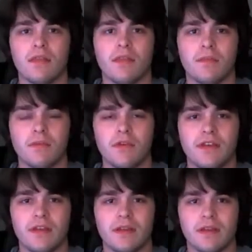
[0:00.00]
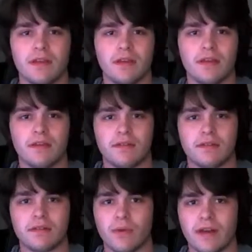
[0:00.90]
The movie is
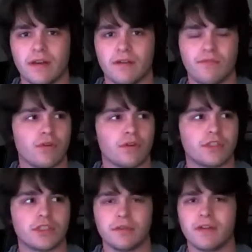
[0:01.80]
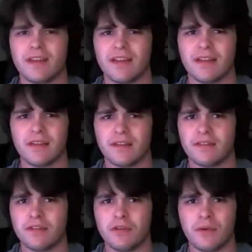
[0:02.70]
great for children. It's
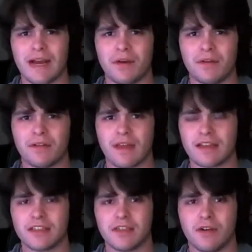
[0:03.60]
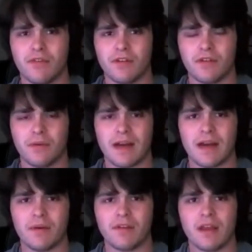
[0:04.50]
2 hours, actually over 2
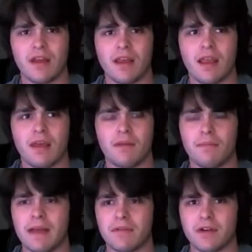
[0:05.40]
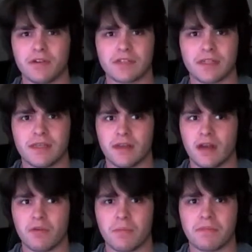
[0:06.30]
hours. And back when I was a kid, I
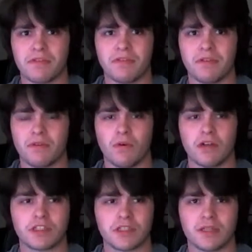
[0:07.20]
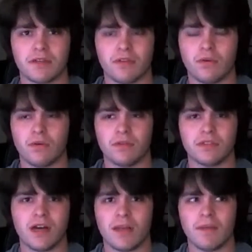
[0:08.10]
remember sitting and watching this for the whole
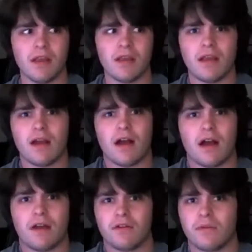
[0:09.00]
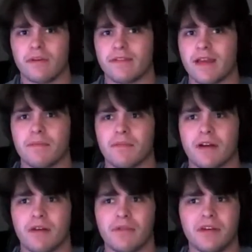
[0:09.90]
time. I don't know what's happened, but
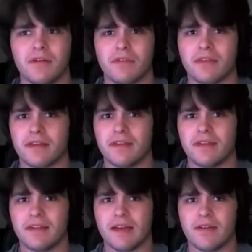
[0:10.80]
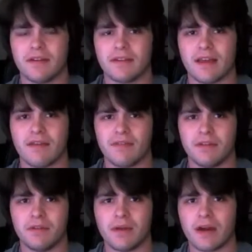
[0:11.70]
I really don't think kids nowadays have the
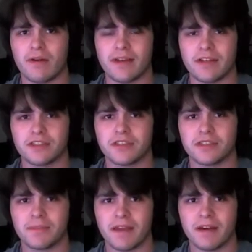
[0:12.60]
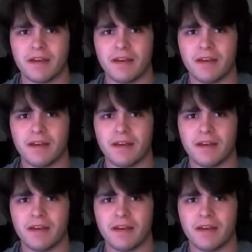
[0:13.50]
2-hour attention span.